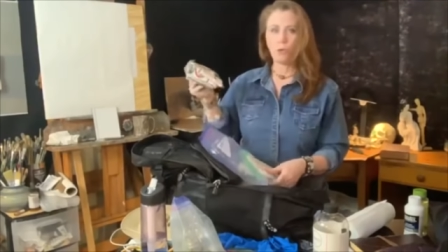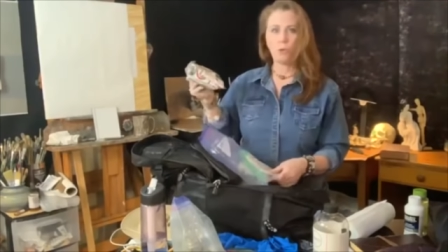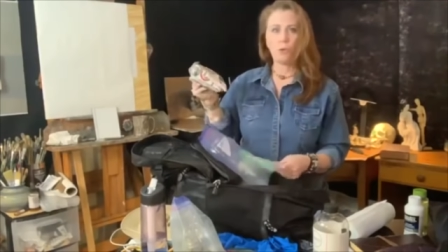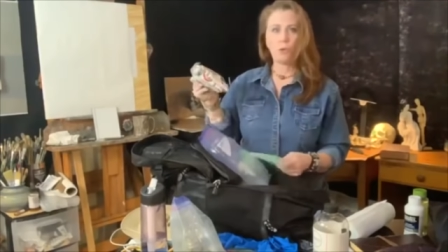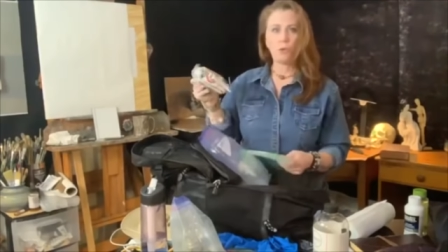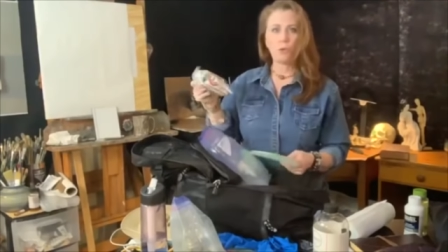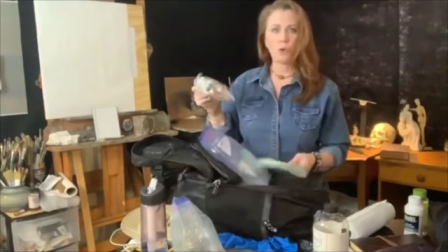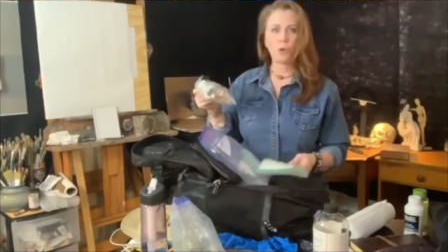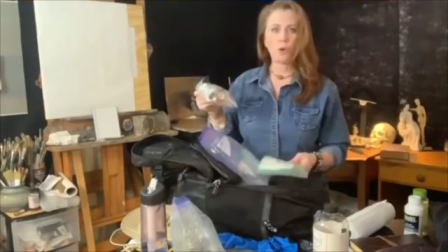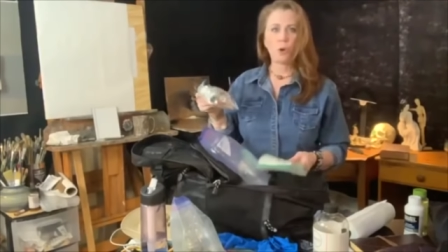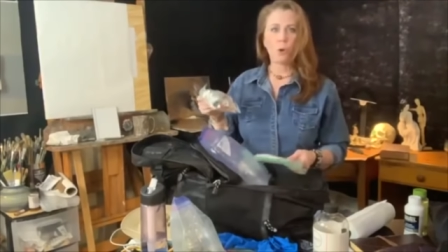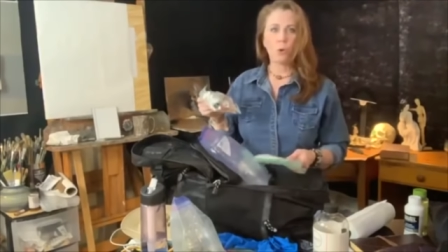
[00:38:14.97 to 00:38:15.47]
you
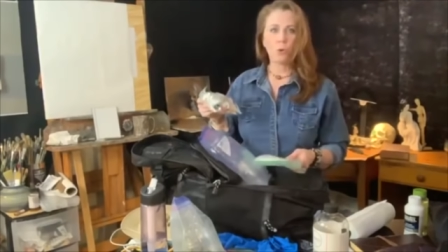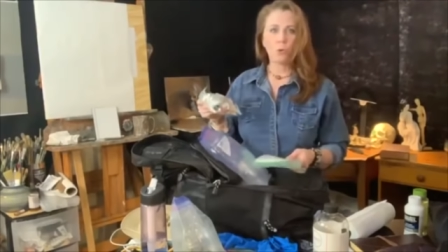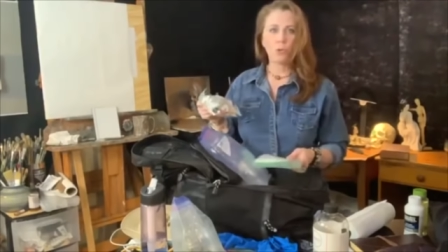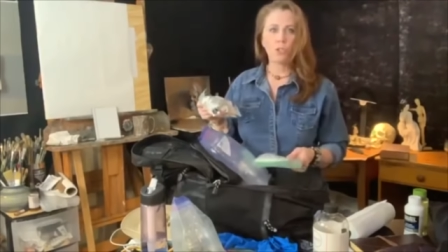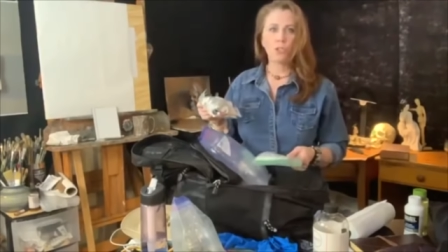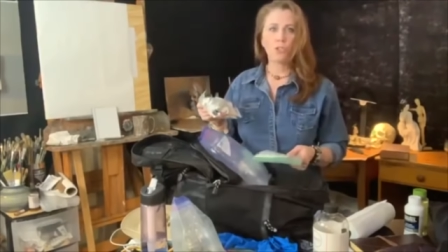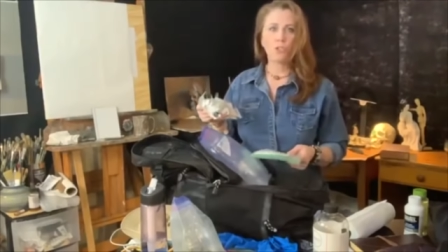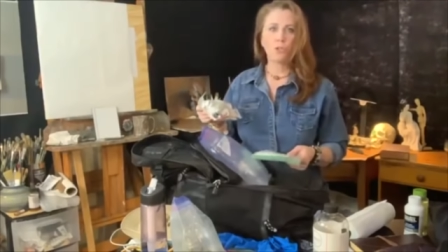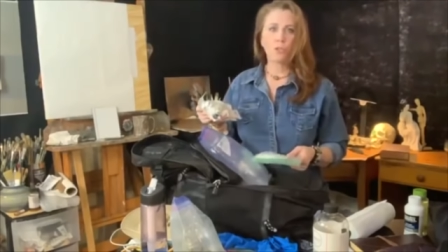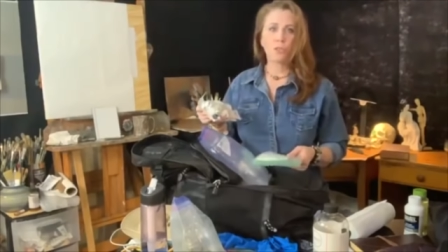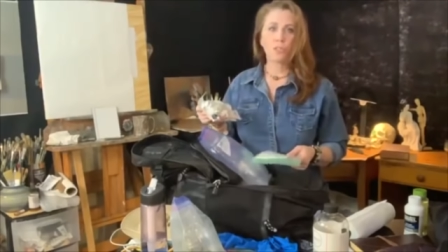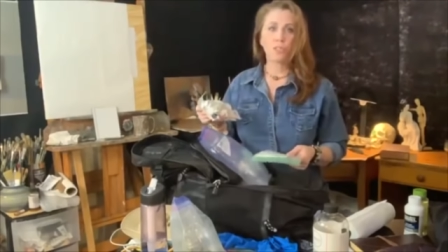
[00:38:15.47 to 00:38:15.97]
can only
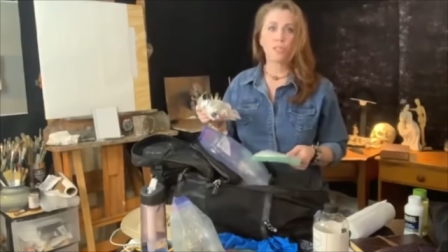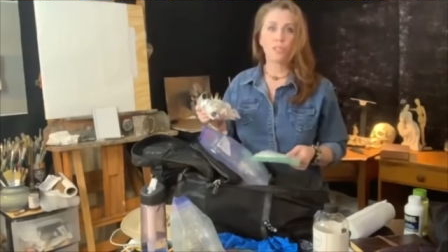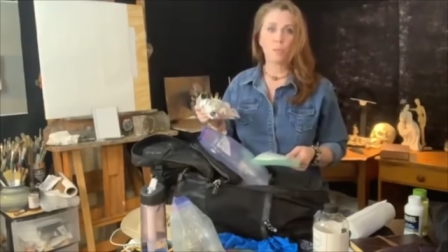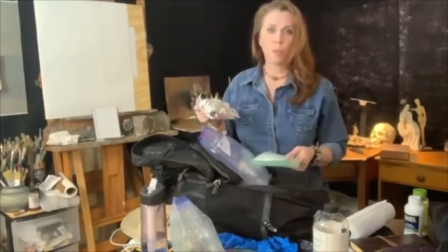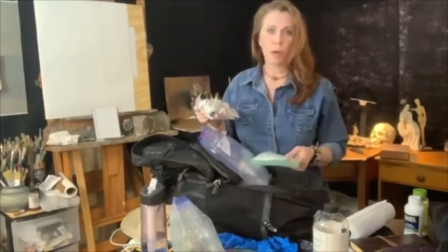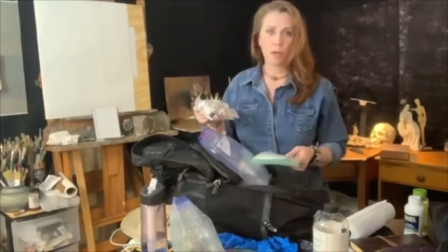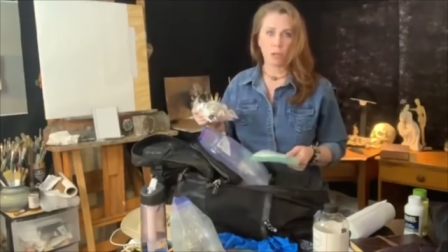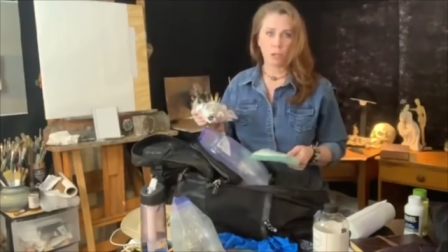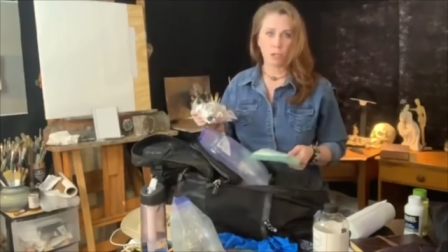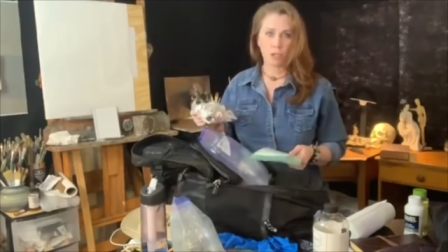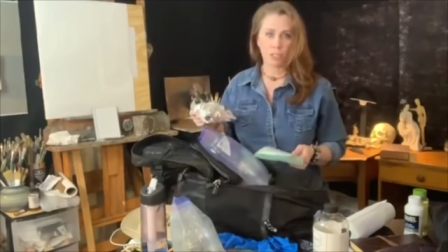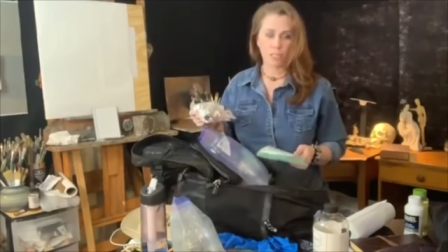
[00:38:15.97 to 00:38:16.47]
do the
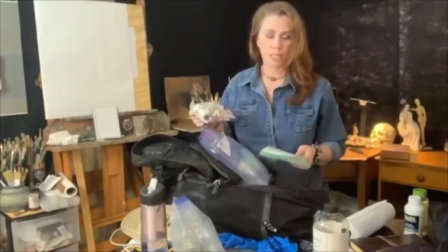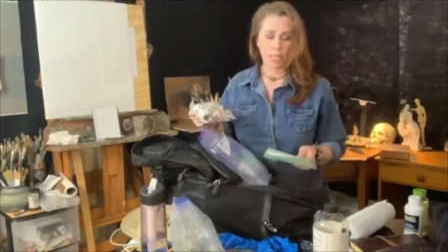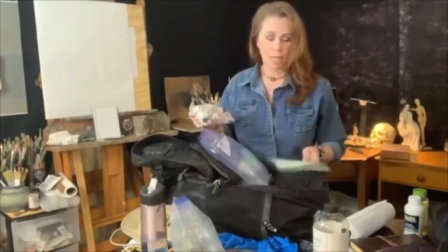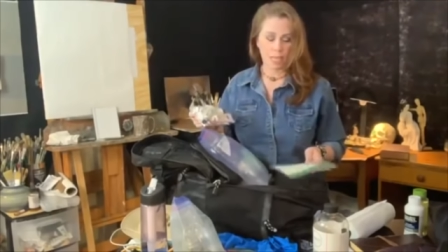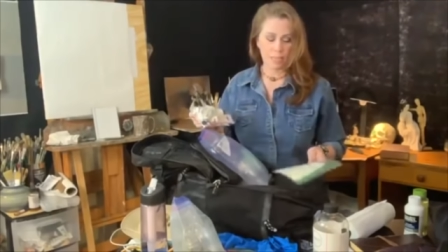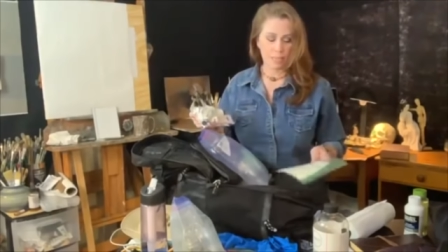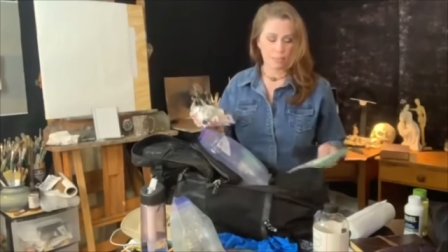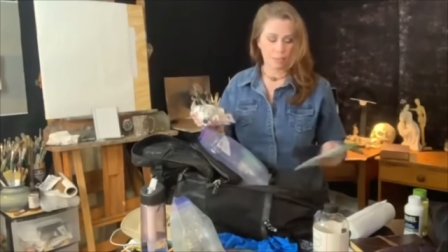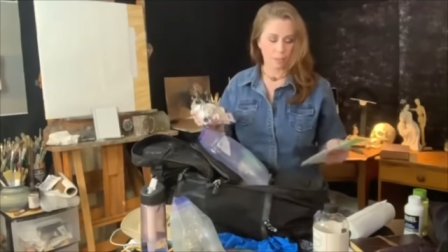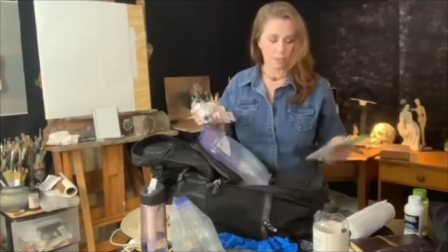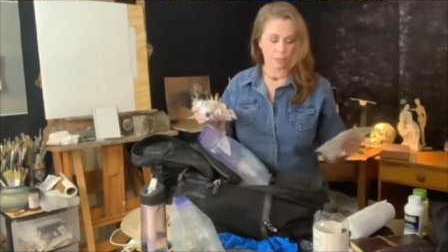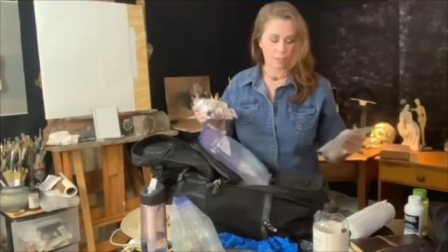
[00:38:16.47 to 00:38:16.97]
smaller
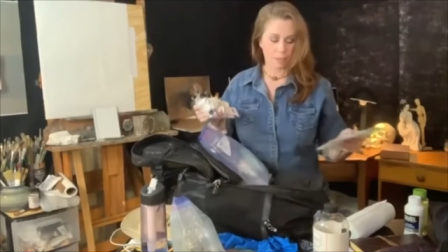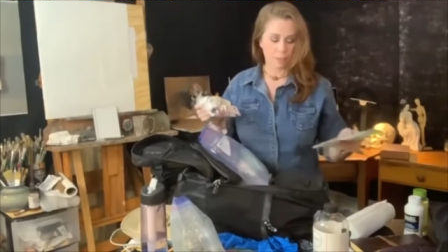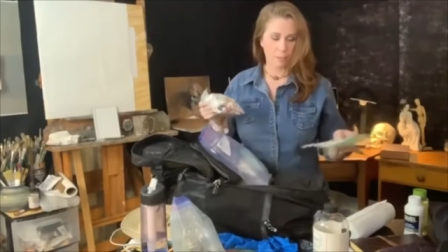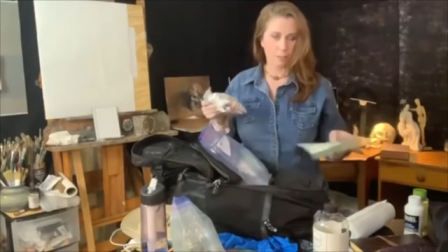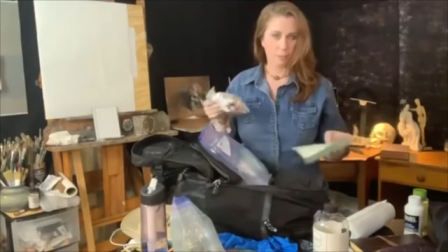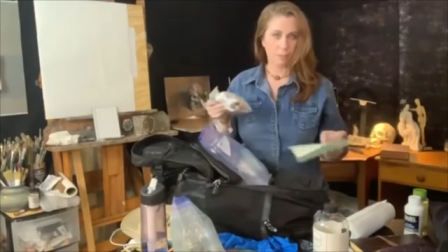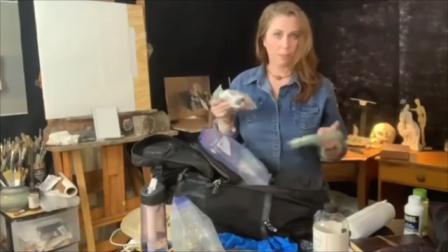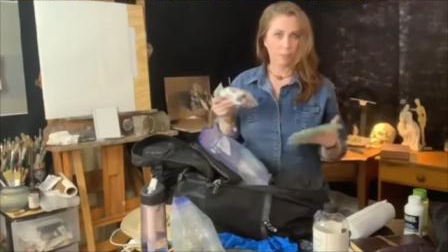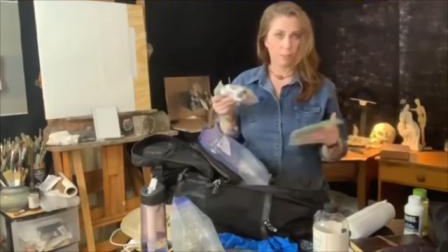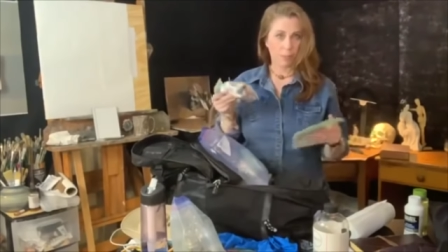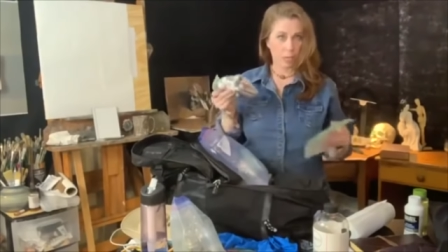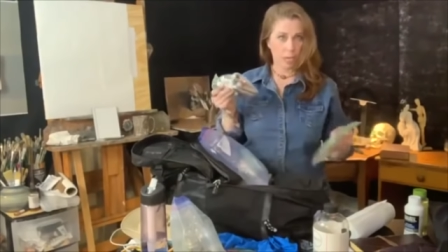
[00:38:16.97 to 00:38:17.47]
sizes,
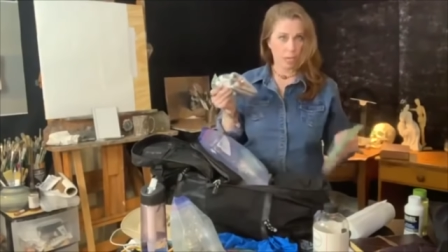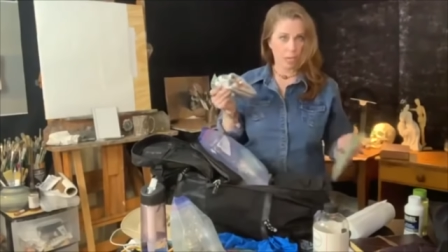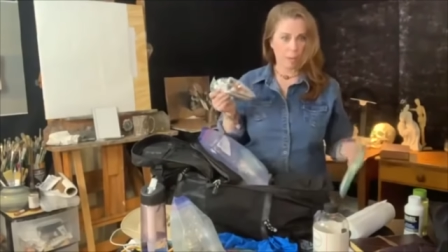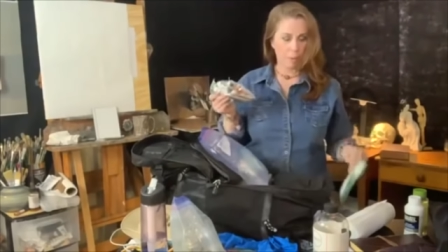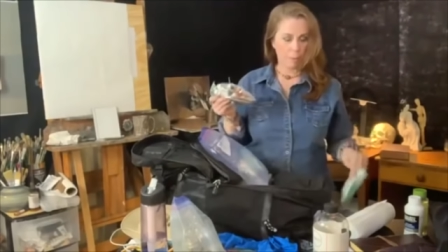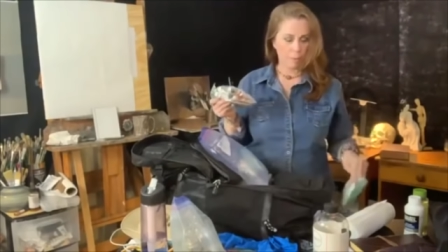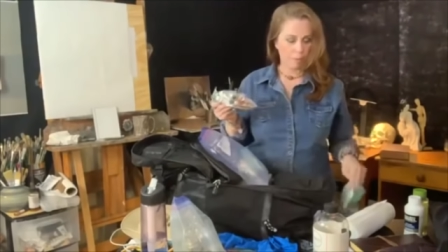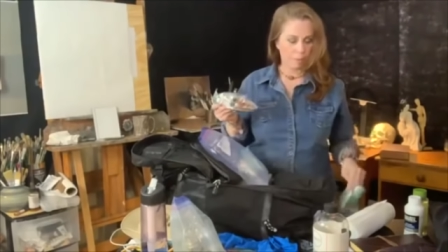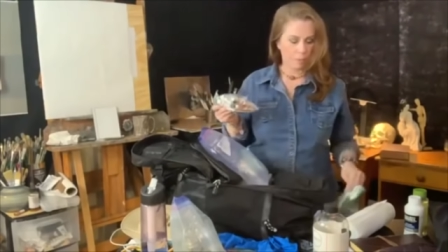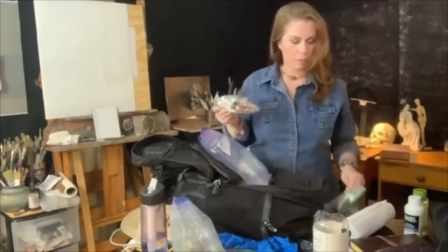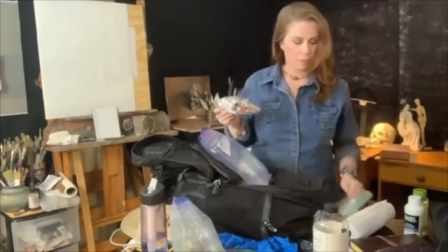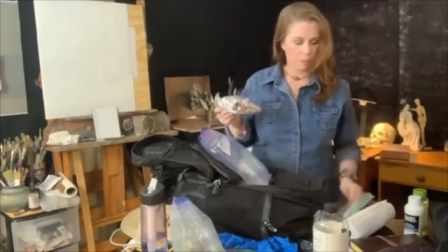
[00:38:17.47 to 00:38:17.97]
okay?
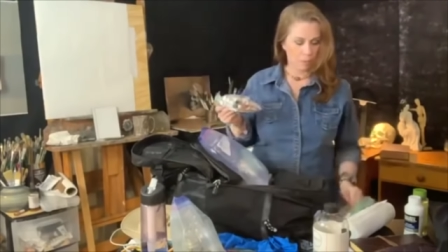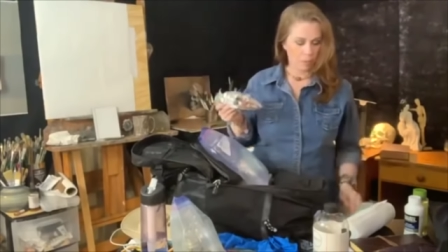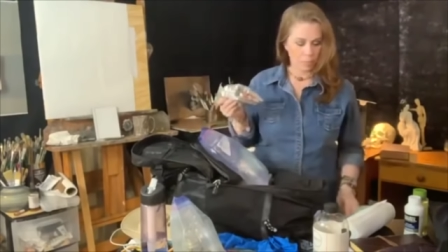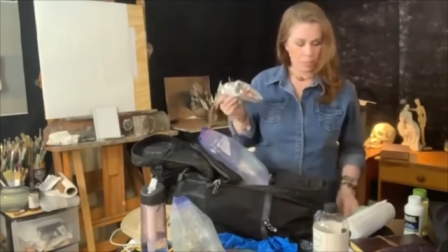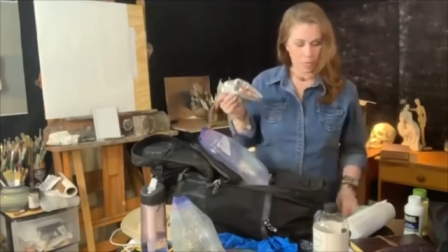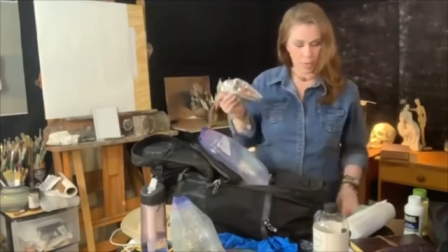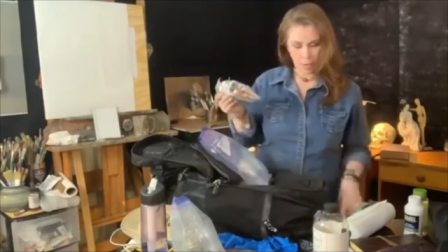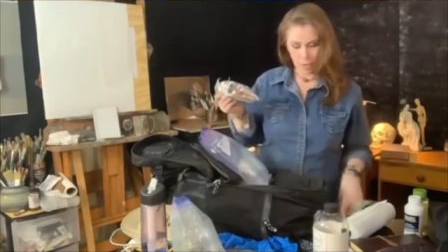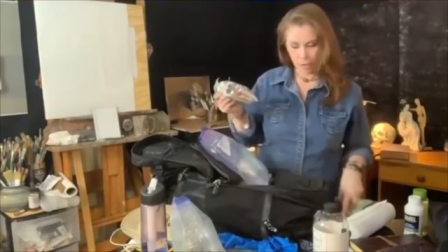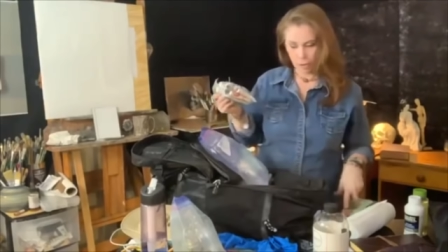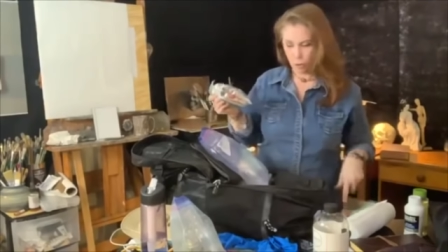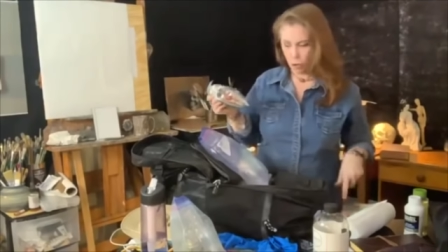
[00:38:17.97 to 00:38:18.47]

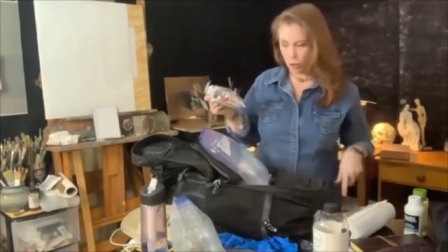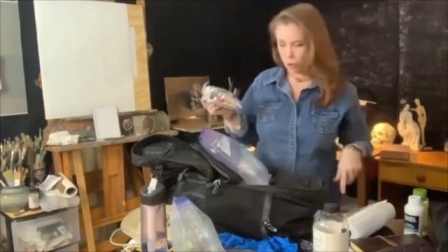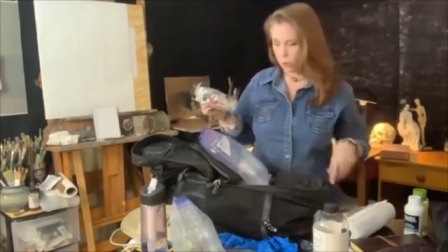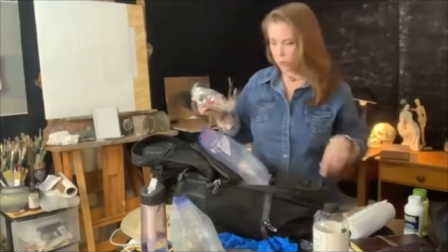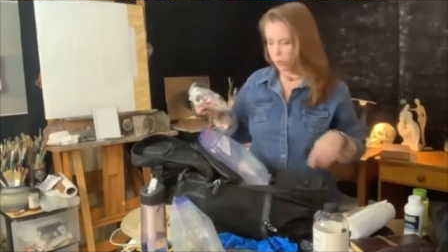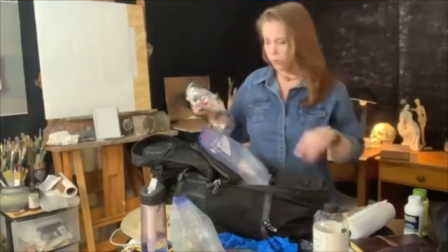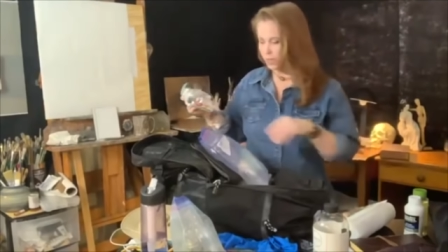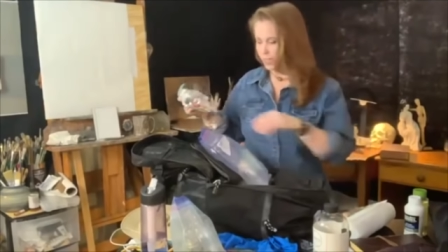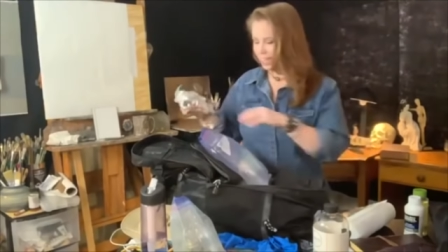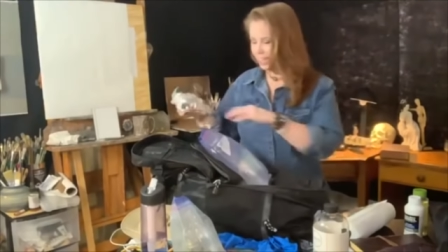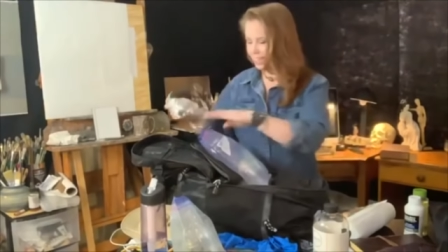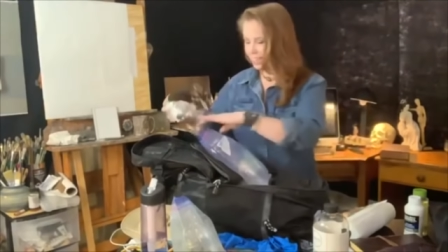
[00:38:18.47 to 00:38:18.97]
Take
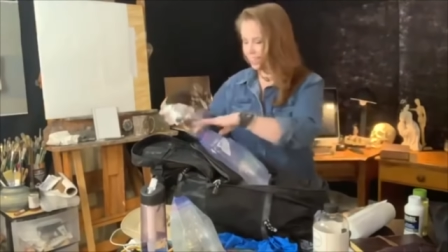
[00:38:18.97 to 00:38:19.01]
note.